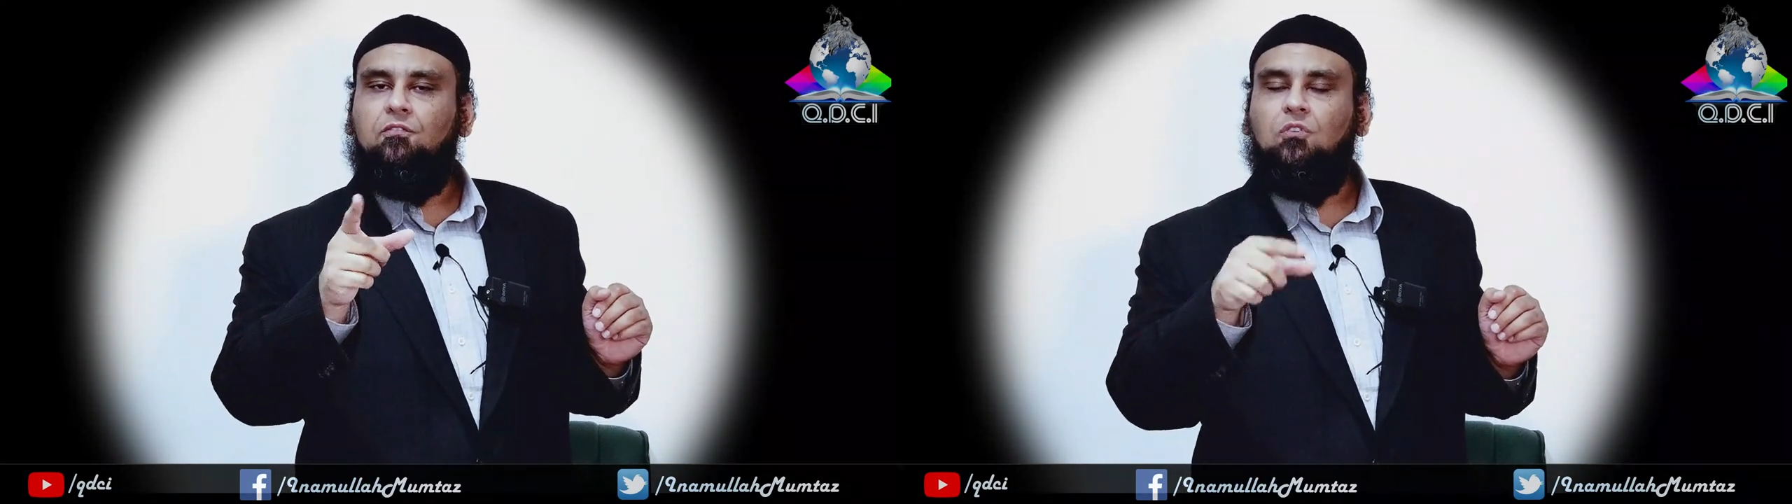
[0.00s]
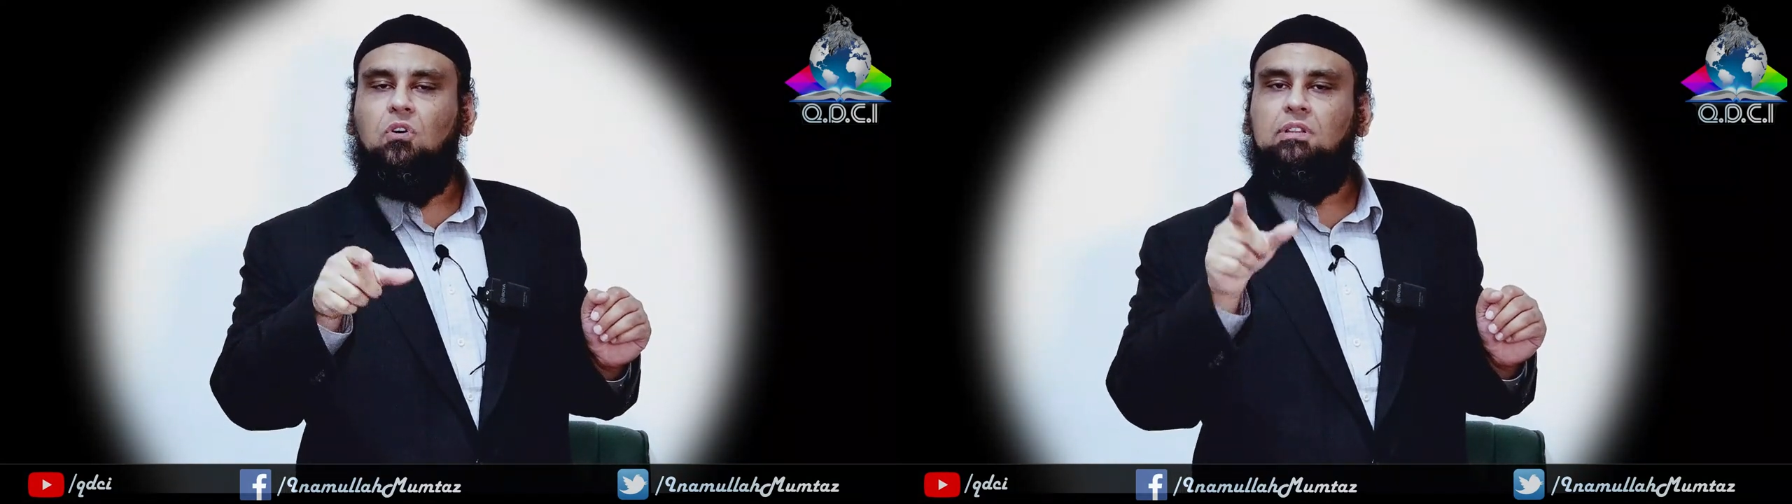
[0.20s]

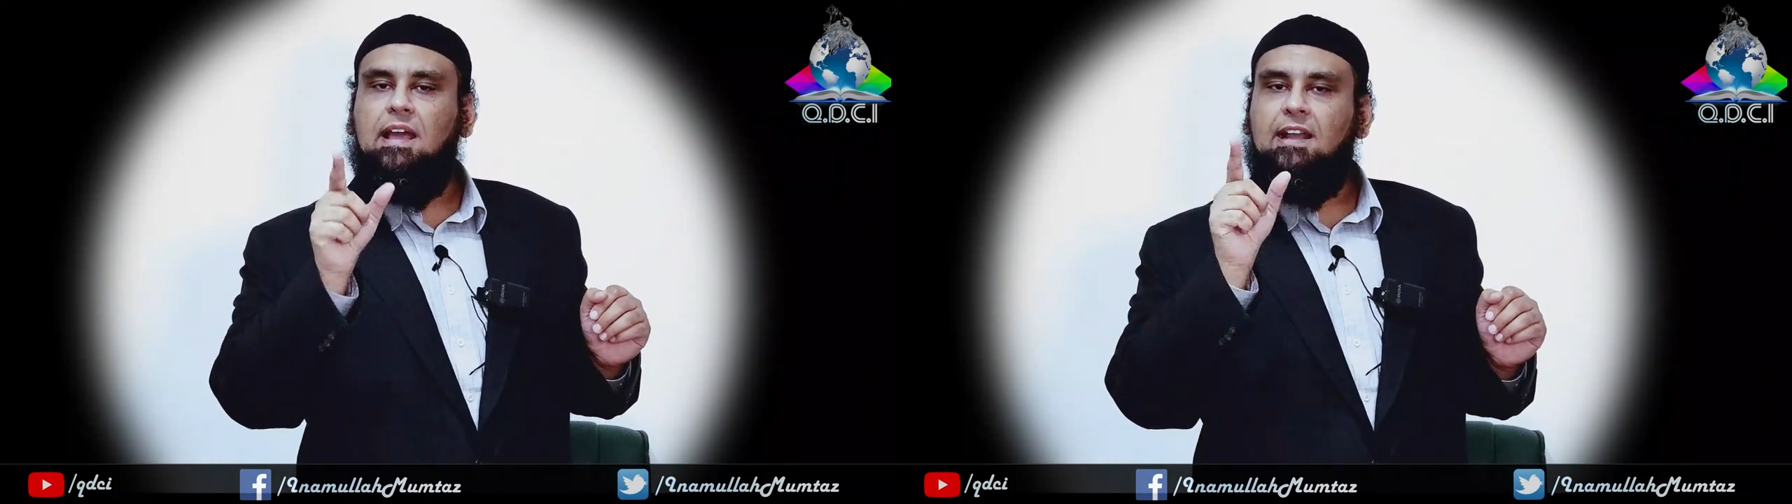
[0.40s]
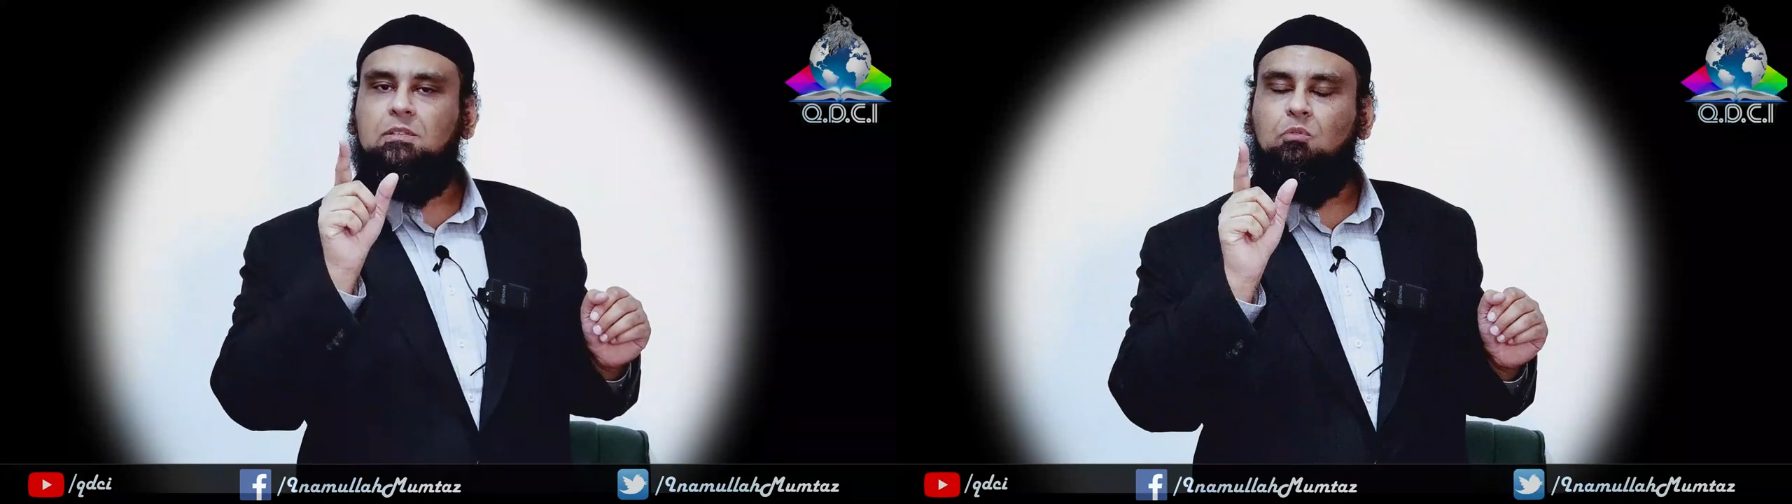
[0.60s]
for
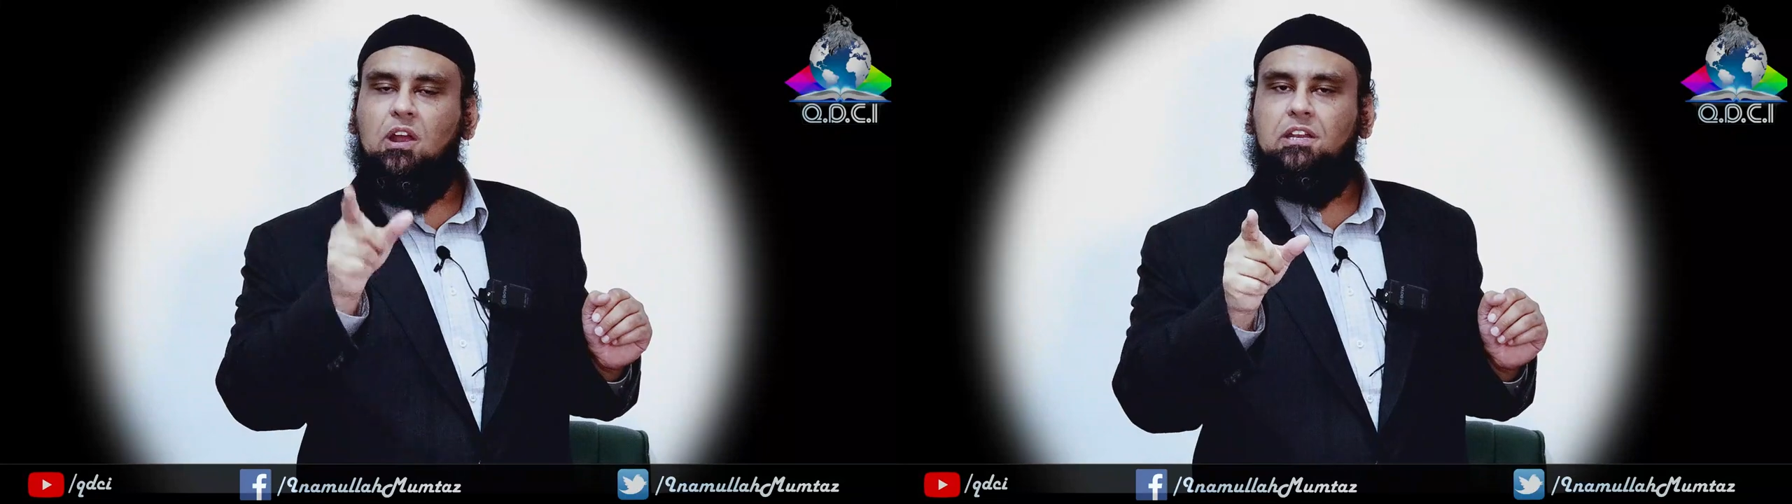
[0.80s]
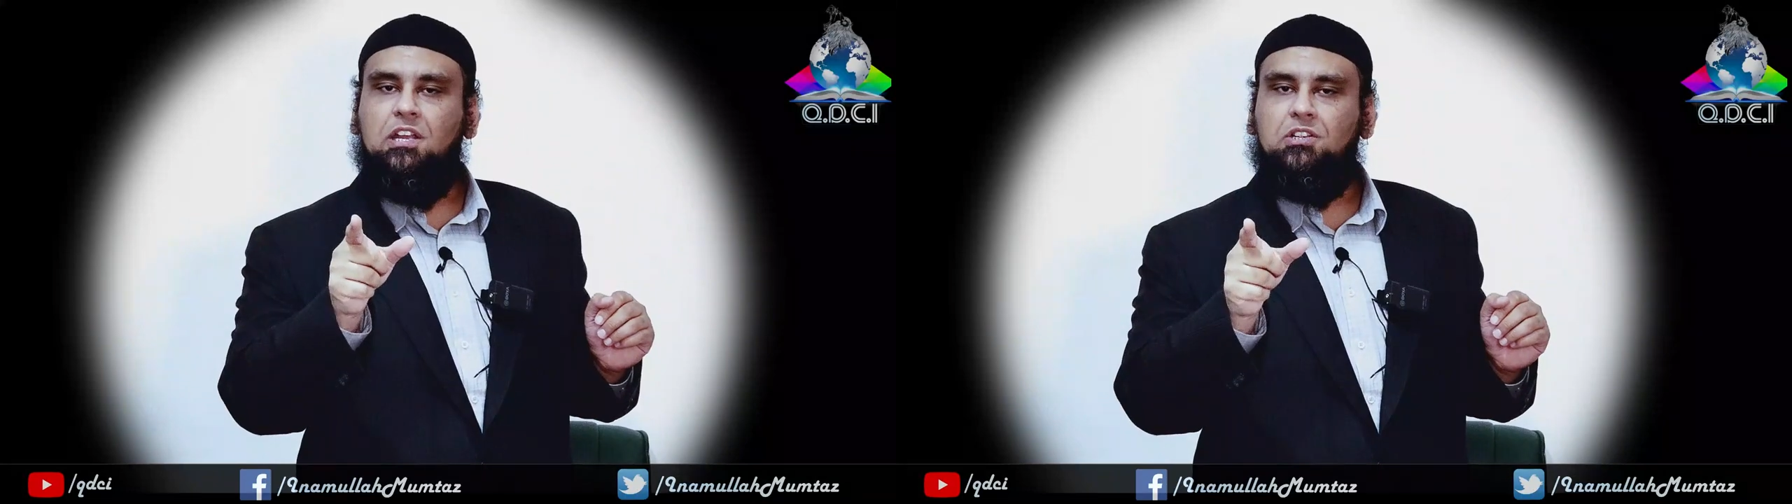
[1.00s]
the
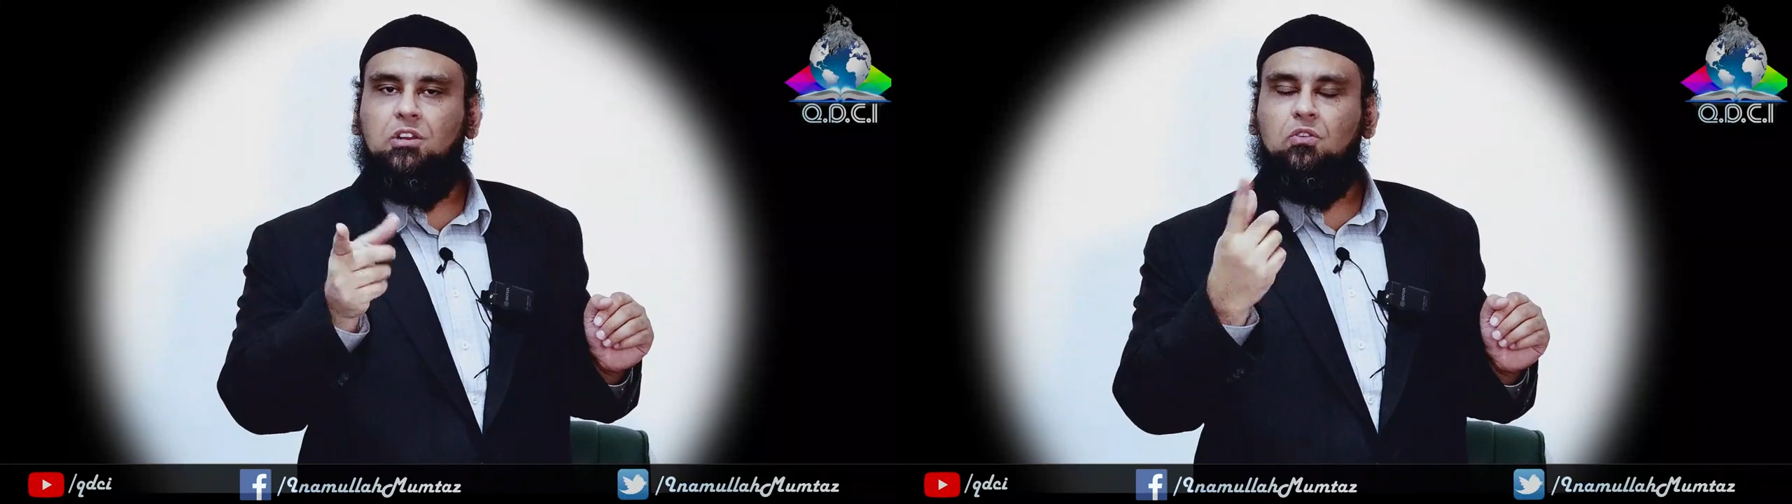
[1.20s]
exploitation.